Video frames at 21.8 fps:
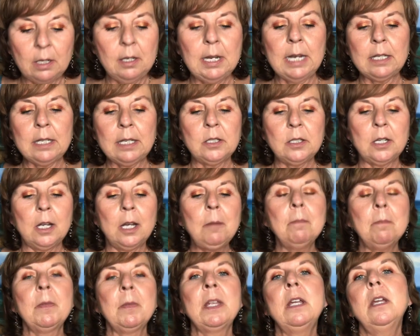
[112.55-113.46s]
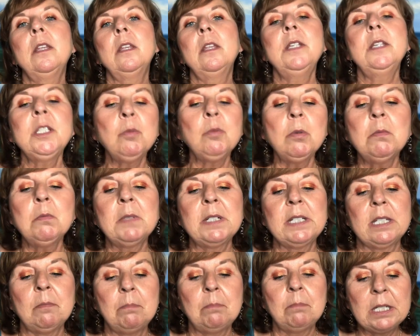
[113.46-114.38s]
Next up, this one
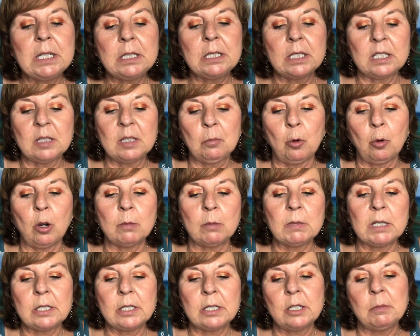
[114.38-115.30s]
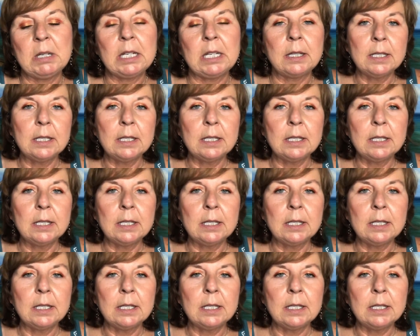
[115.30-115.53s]
was a big disappointment to me.